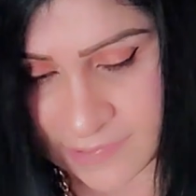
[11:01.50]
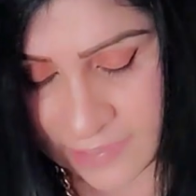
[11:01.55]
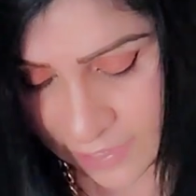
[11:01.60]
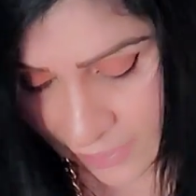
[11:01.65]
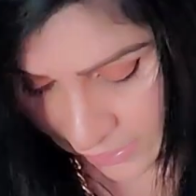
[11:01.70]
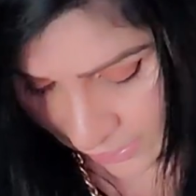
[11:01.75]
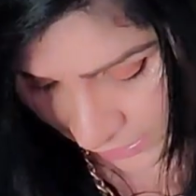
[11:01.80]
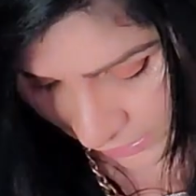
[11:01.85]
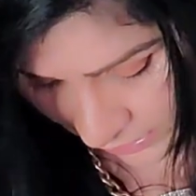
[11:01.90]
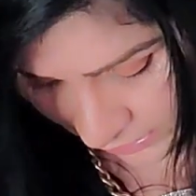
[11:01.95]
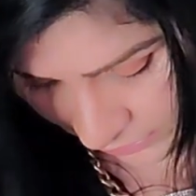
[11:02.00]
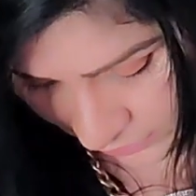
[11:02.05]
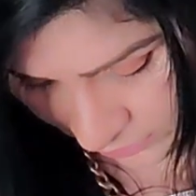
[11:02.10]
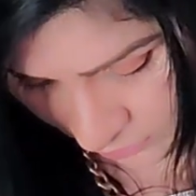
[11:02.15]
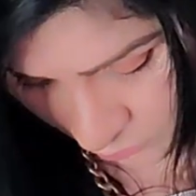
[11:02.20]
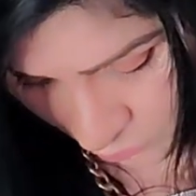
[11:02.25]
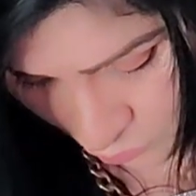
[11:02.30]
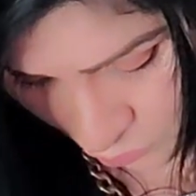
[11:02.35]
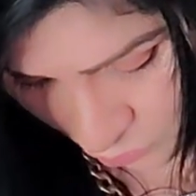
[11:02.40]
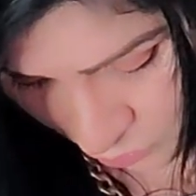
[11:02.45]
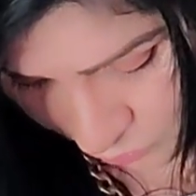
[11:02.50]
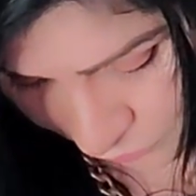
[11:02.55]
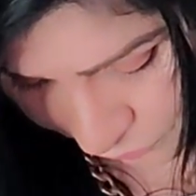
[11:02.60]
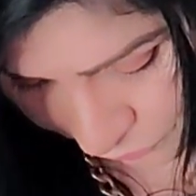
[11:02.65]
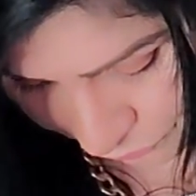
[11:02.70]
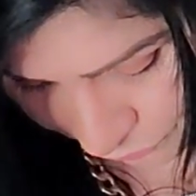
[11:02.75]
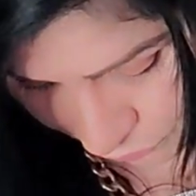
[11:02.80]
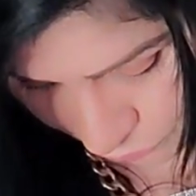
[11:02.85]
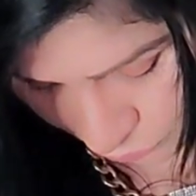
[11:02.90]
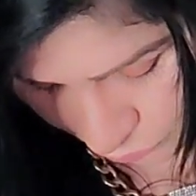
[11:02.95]
had
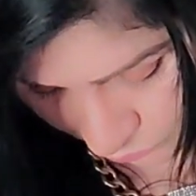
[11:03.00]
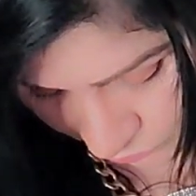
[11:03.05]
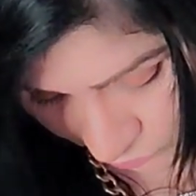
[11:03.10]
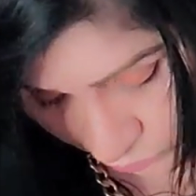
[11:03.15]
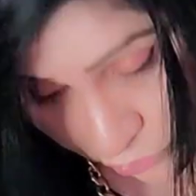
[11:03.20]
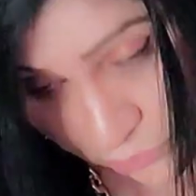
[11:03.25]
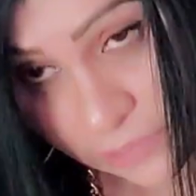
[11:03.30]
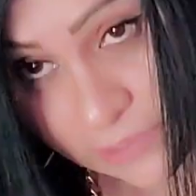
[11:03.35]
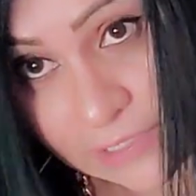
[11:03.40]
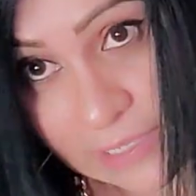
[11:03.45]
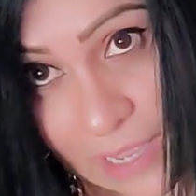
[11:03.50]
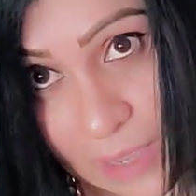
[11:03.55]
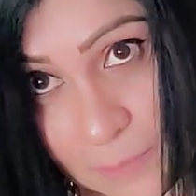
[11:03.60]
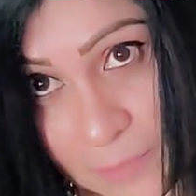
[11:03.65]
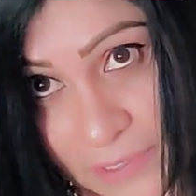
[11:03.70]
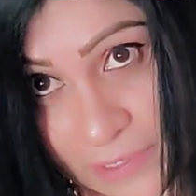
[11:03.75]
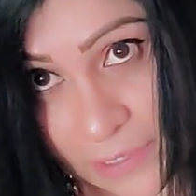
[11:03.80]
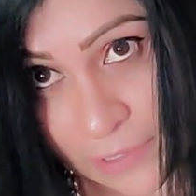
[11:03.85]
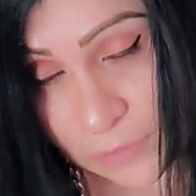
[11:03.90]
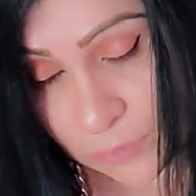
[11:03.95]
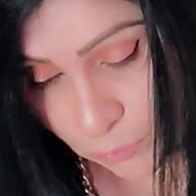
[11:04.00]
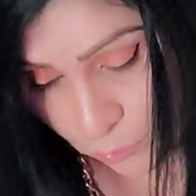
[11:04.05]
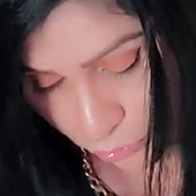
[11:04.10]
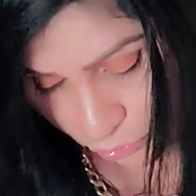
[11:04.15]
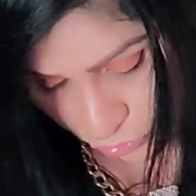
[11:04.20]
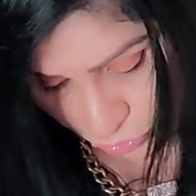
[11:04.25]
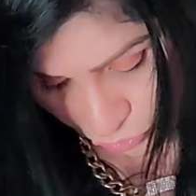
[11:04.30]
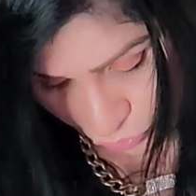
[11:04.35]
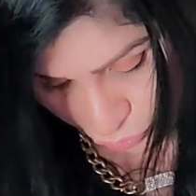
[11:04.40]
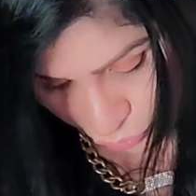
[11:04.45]
one, two, including the applicator,
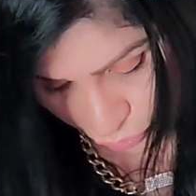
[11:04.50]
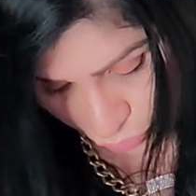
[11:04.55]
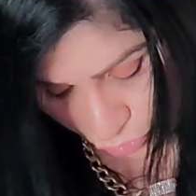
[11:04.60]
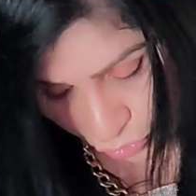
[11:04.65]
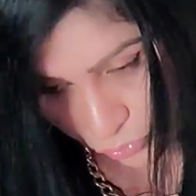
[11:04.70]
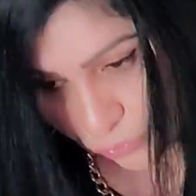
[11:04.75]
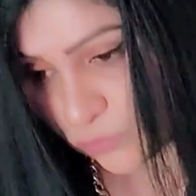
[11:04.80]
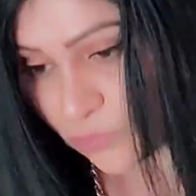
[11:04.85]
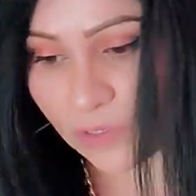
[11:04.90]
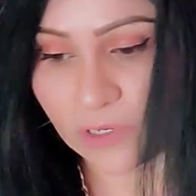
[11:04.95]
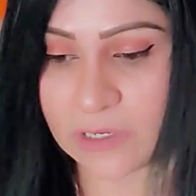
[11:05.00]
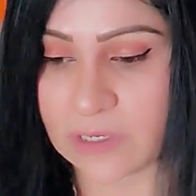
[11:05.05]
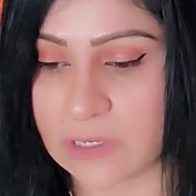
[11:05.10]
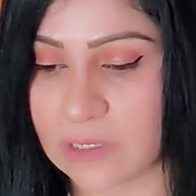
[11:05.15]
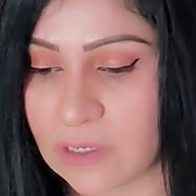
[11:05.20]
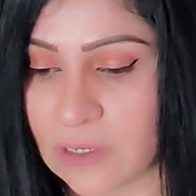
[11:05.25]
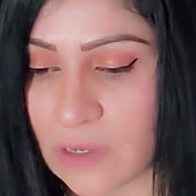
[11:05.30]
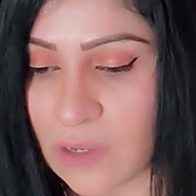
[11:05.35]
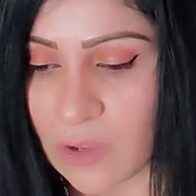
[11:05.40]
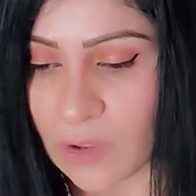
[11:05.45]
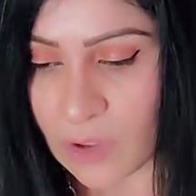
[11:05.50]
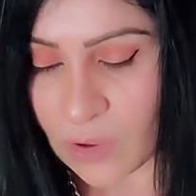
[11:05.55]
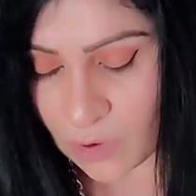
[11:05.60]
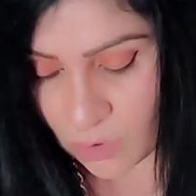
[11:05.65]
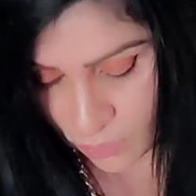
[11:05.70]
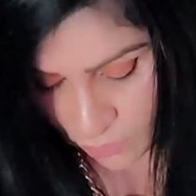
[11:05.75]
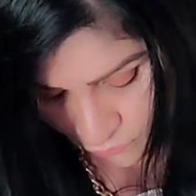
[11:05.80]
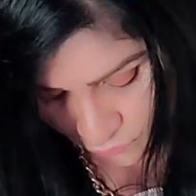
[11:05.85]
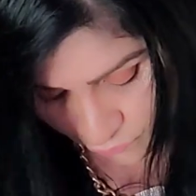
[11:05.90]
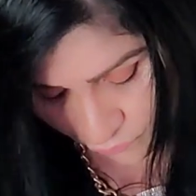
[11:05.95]
one, two, three,
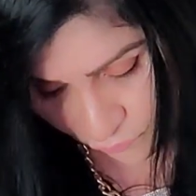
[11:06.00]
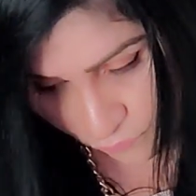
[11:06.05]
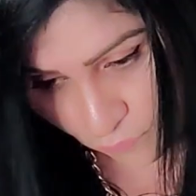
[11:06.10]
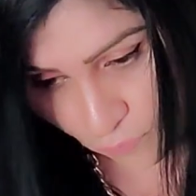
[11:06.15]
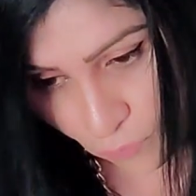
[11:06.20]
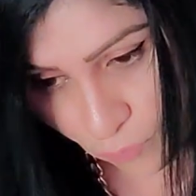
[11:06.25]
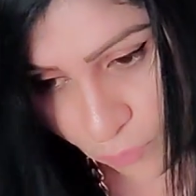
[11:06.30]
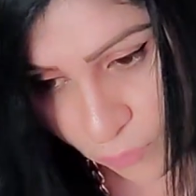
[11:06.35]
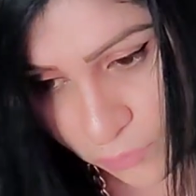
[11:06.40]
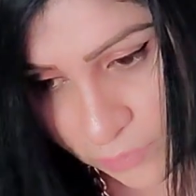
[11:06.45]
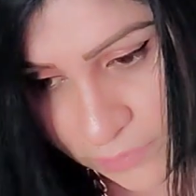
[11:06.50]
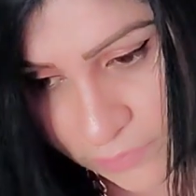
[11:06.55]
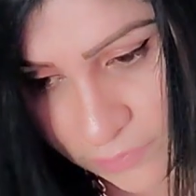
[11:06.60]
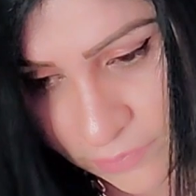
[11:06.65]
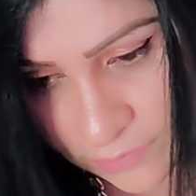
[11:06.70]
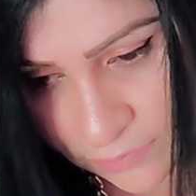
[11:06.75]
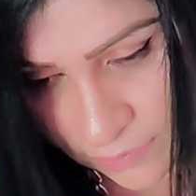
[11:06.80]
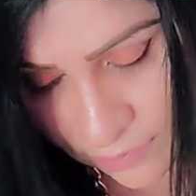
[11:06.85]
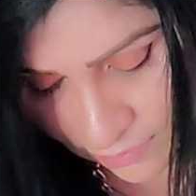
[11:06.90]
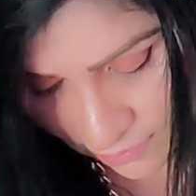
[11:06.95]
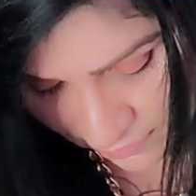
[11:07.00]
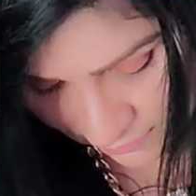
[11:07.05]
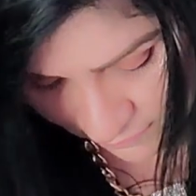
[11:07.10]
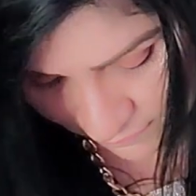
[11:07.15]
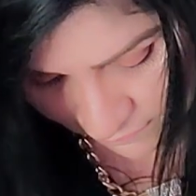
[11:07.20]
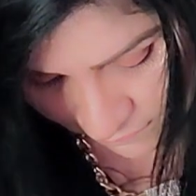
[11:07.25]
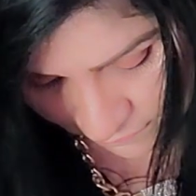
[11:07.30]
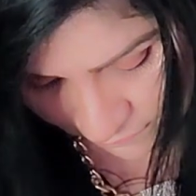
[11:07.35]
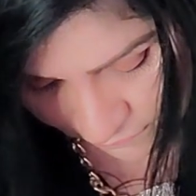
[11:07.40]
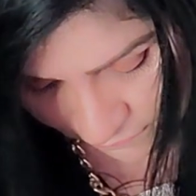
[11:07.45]
four,
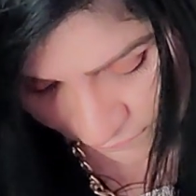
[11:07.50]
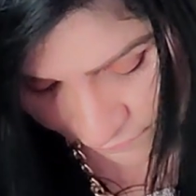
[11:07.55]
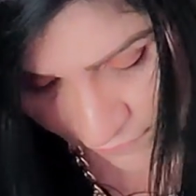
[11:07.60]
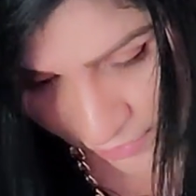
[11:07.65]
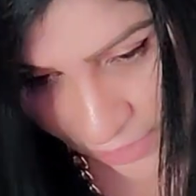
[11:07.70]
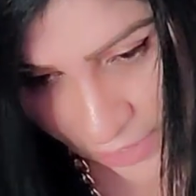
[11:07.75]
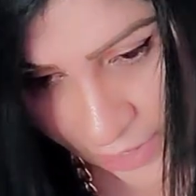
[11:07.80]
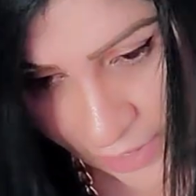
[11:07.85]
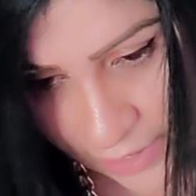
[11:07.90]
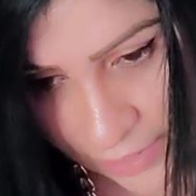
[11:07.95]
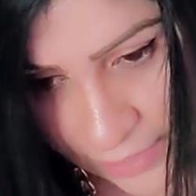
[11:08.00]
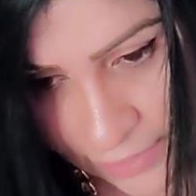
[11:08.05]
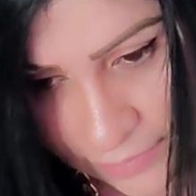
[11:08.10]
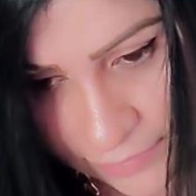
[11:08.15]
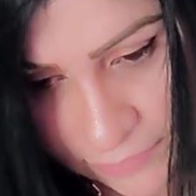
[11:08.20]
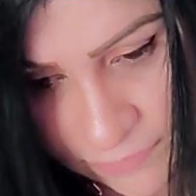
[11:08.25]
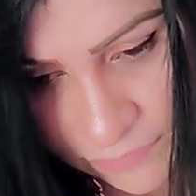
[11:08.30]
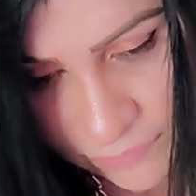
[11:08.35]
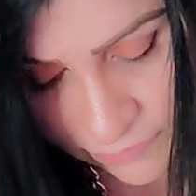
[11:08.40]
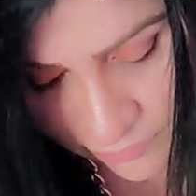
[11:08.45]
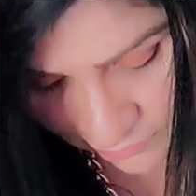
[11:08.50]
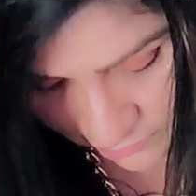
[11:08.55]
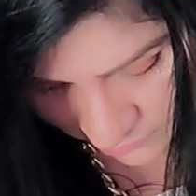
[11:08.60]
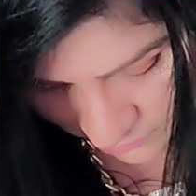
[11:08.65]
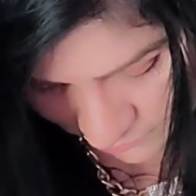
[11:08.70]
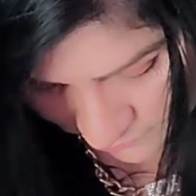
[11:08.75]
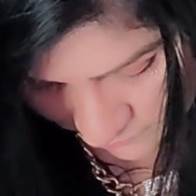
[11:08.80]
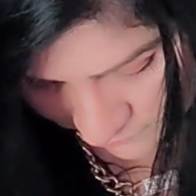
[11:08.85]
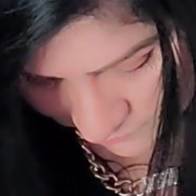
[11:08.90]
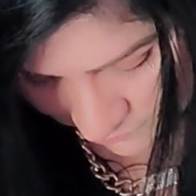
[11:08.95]
five,
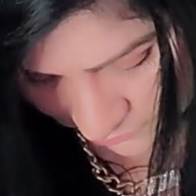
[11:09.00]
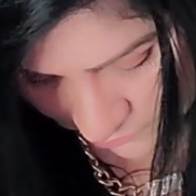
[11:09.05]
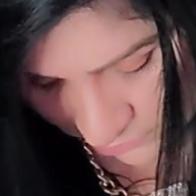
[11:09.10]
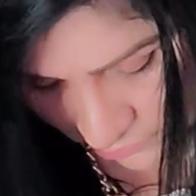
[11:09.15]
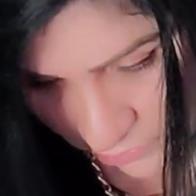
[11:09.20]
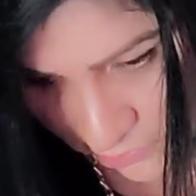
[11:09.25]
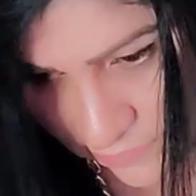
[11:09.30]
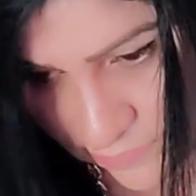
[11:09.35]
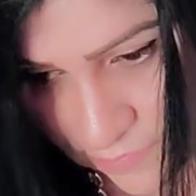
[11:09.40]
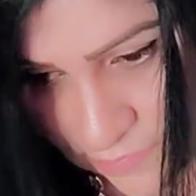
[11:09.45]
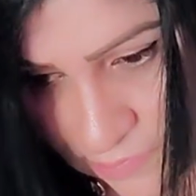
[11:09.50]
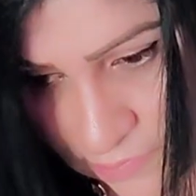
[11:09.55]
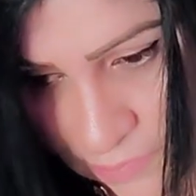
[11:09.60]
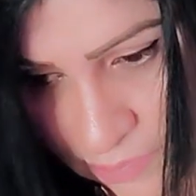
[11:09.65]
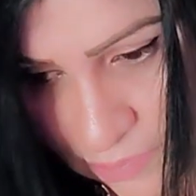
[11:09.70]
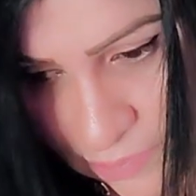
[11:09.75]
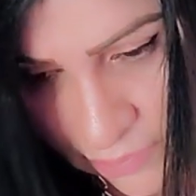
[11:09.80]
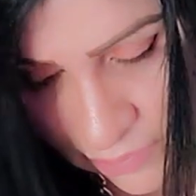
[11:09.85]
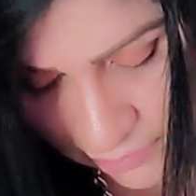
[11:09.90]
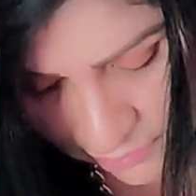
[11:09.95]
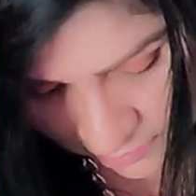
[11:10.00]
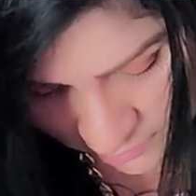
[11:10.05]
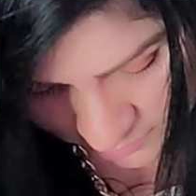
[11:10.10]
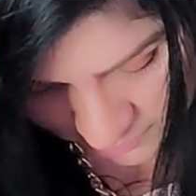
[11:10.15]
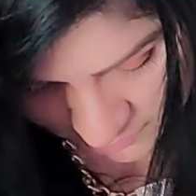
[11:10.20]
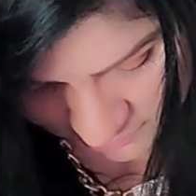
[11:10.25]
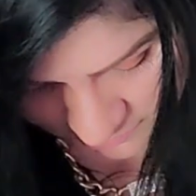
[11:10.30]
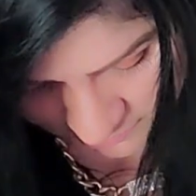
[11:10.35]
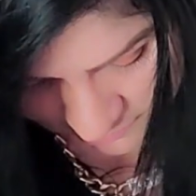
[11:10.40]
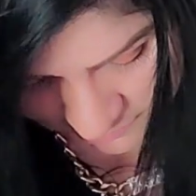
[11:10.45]
six,
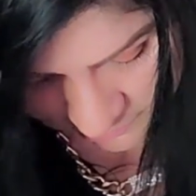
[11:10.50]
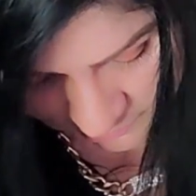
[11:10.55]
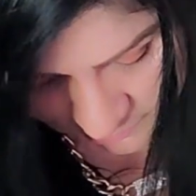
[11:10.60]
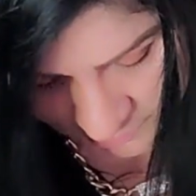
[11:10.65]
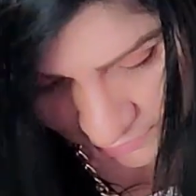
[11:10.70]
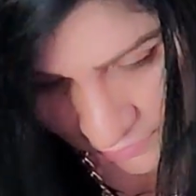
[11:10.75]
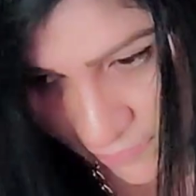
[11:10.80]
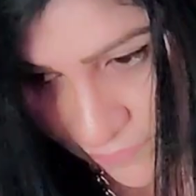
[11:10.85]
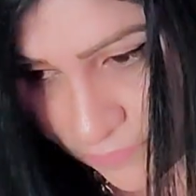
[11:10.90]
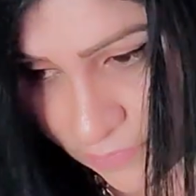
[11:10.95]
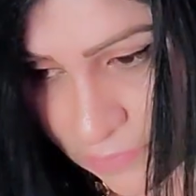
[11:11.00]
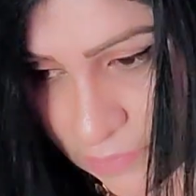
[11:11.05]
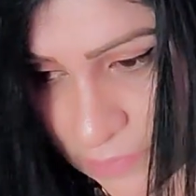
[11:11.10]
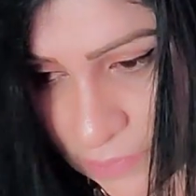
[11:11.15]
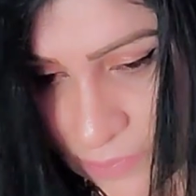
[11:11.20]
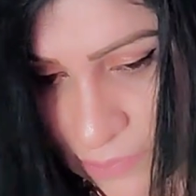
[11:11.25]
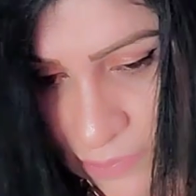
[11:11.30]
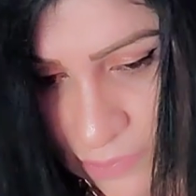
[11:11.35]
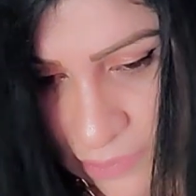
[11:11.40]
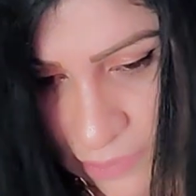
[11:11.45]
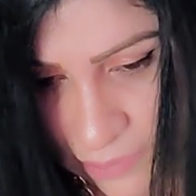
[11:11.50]
seven,